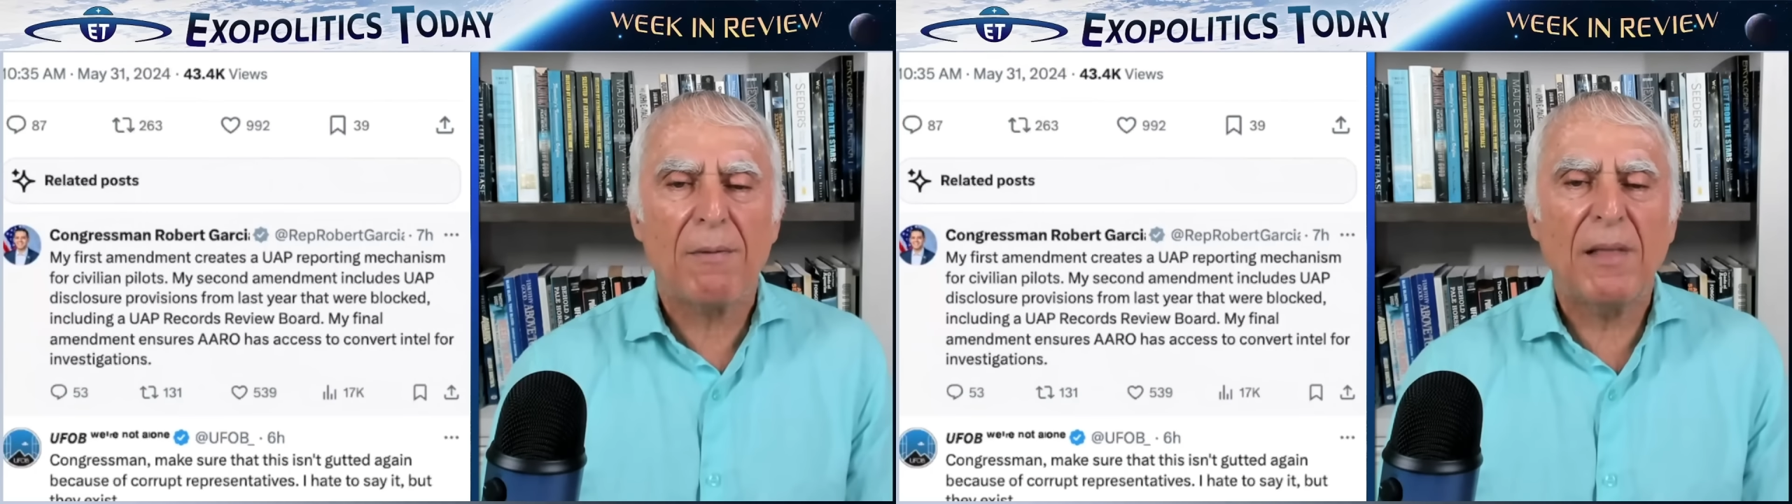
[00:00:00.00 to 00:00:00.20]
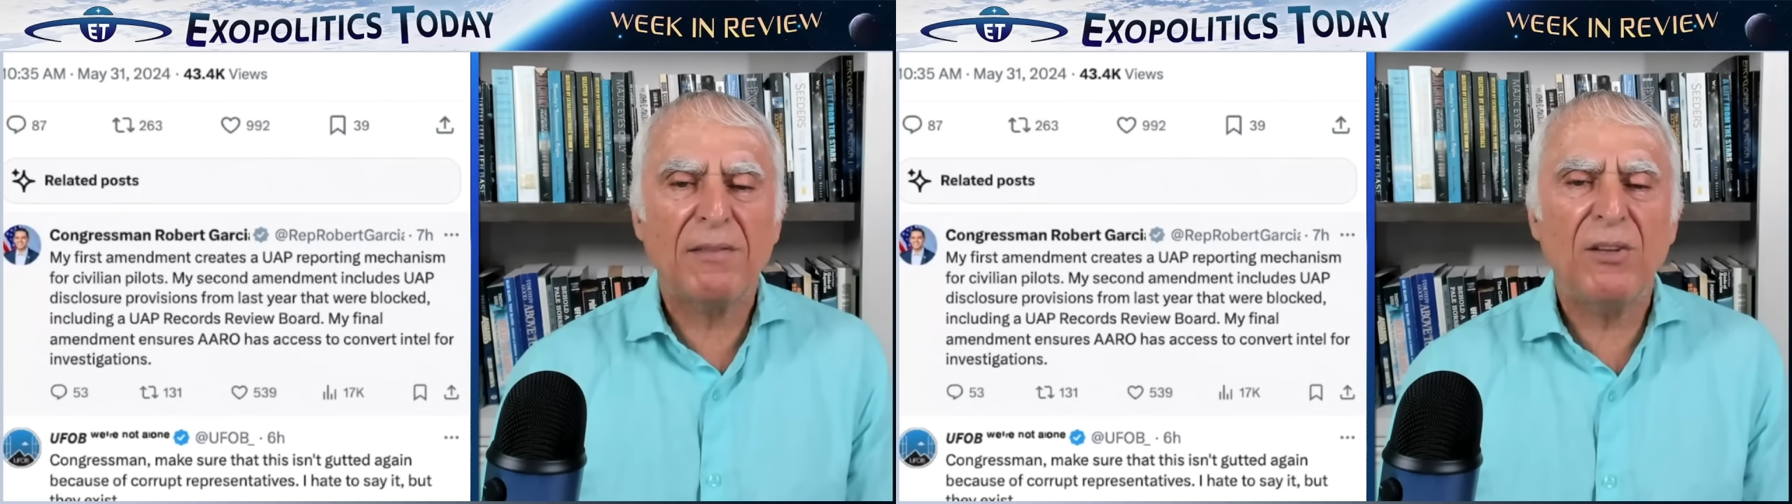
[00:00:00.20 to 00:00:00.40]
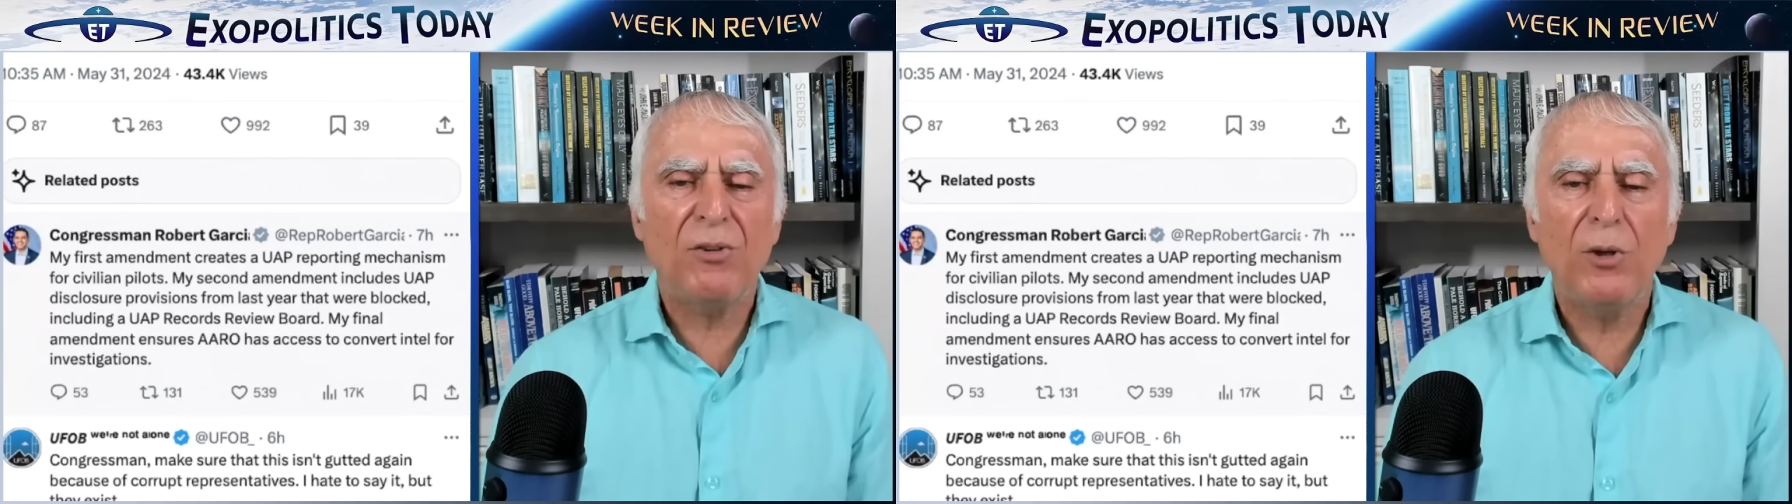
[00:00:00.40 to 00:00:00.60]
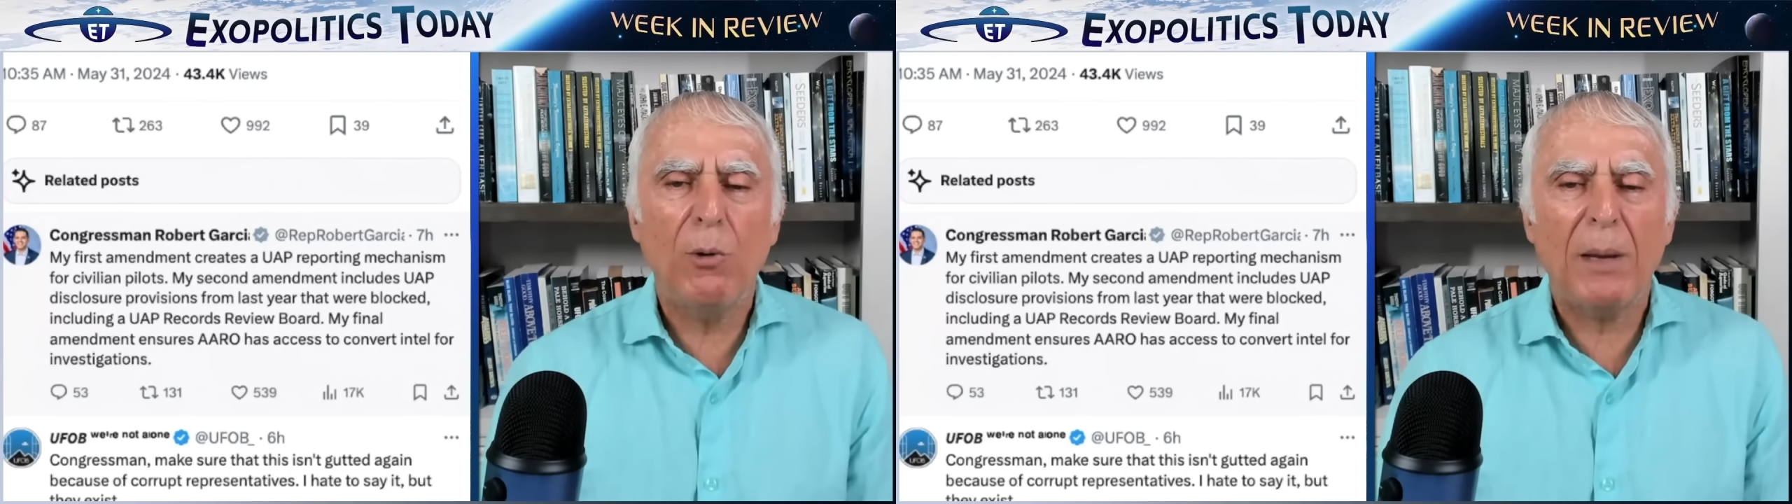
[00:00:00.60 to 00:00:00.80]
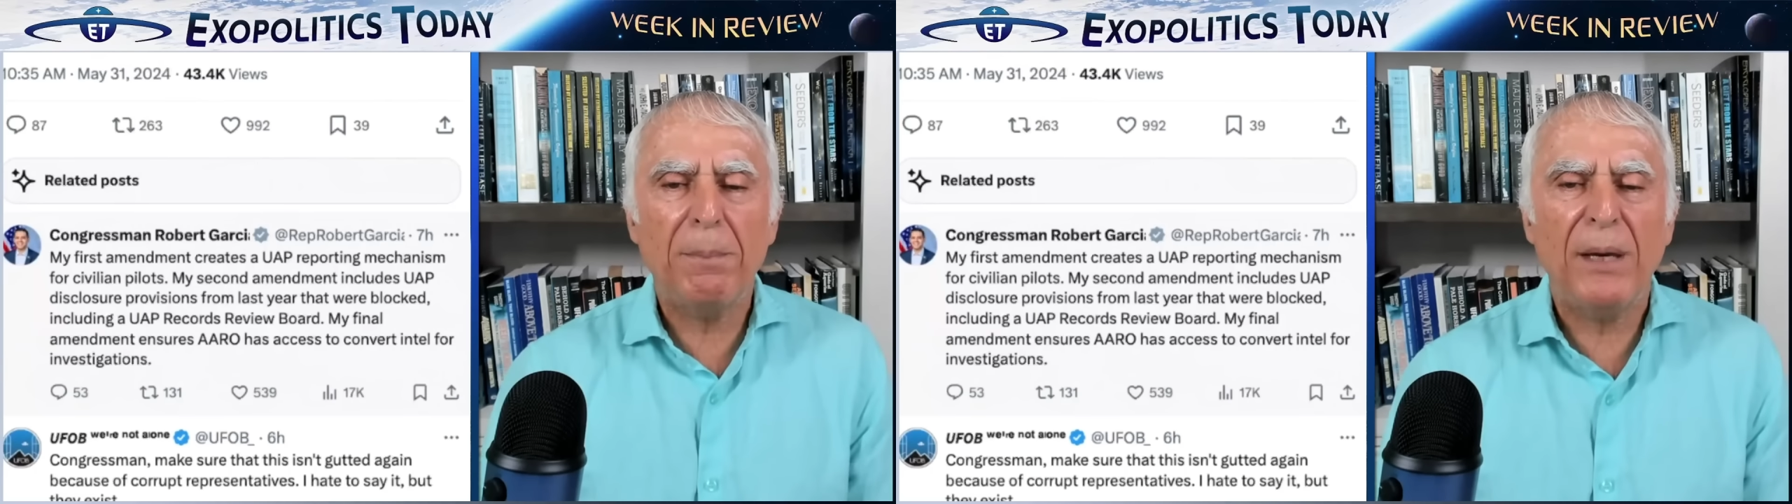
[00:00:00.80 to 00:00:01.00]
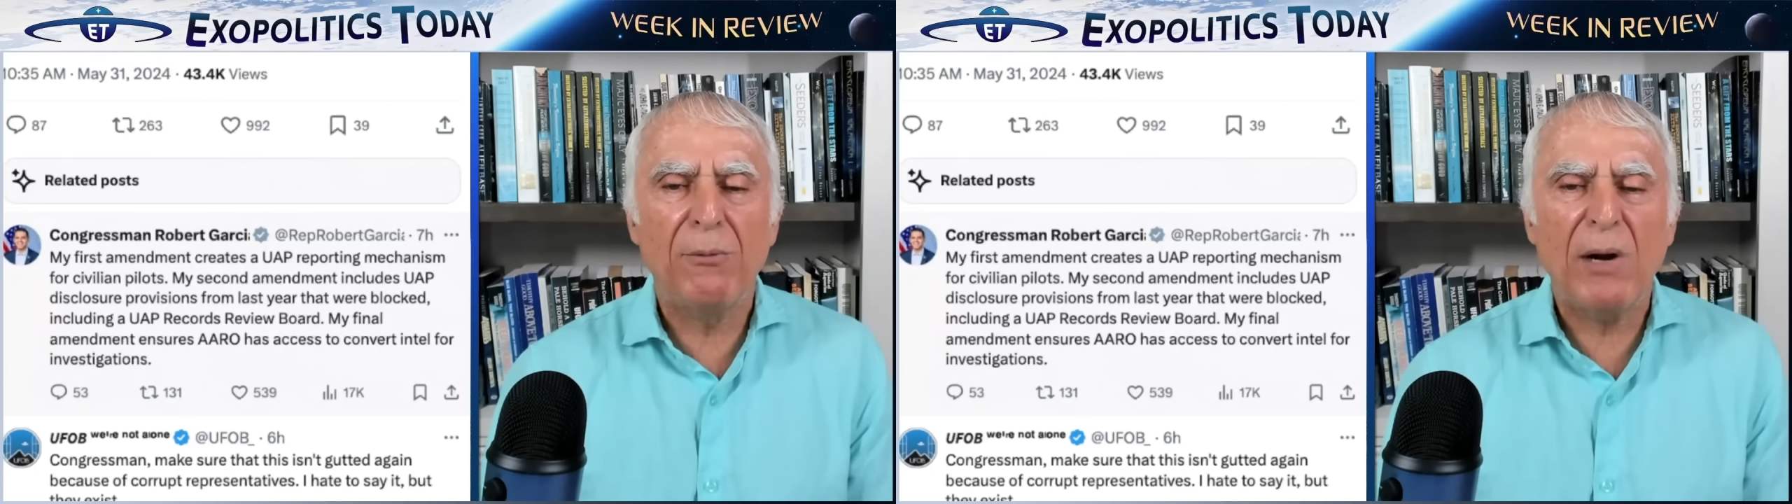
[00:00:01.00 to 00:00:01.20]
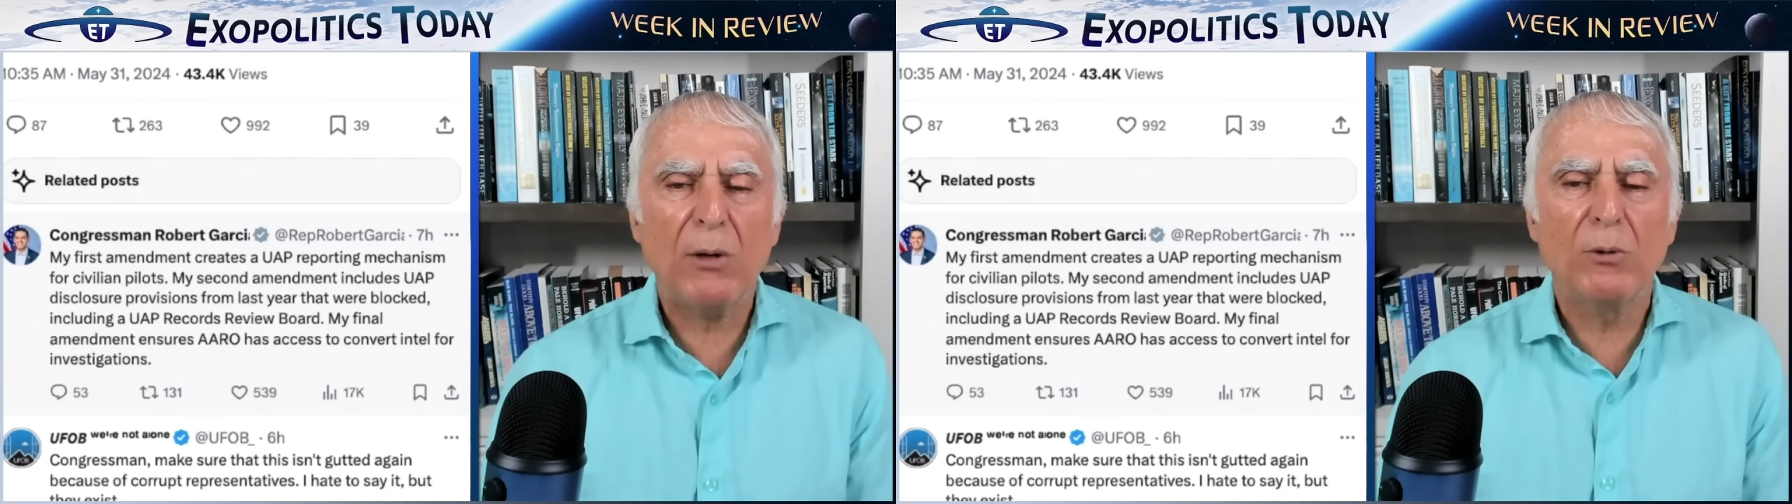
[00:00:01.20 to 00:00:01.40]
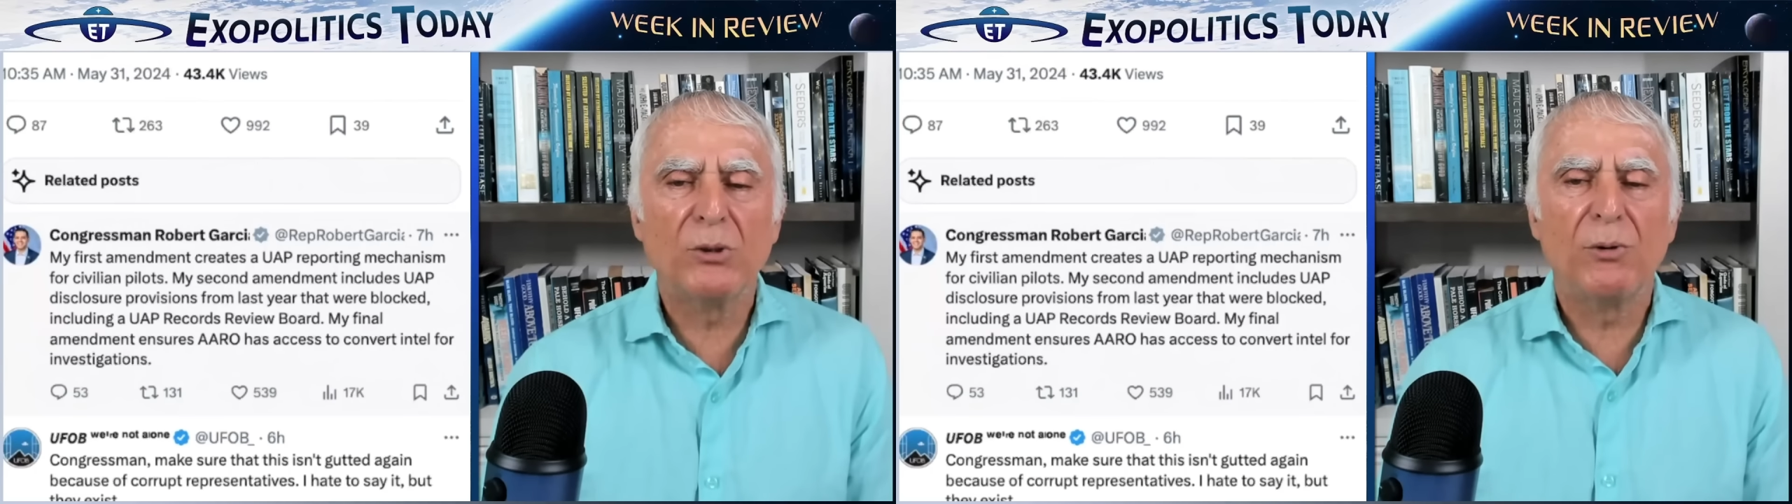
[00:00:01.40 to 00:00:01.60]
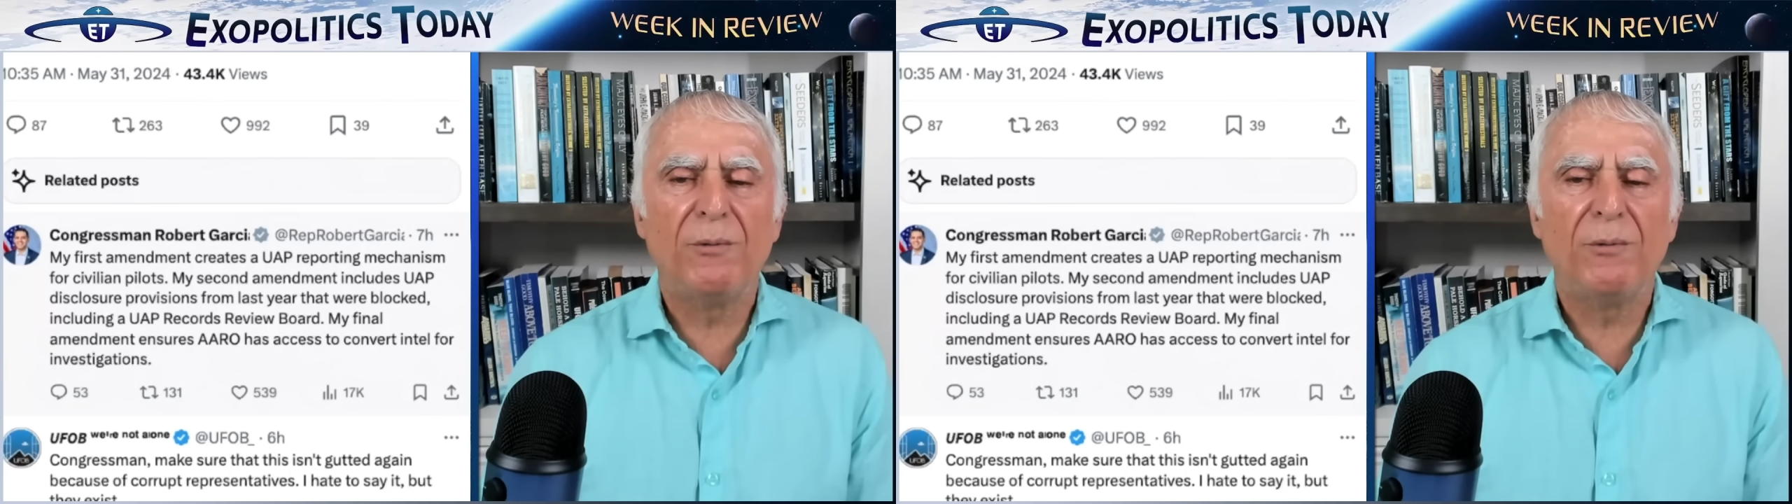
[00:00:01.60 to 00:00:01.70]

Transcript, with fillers: that this UAP records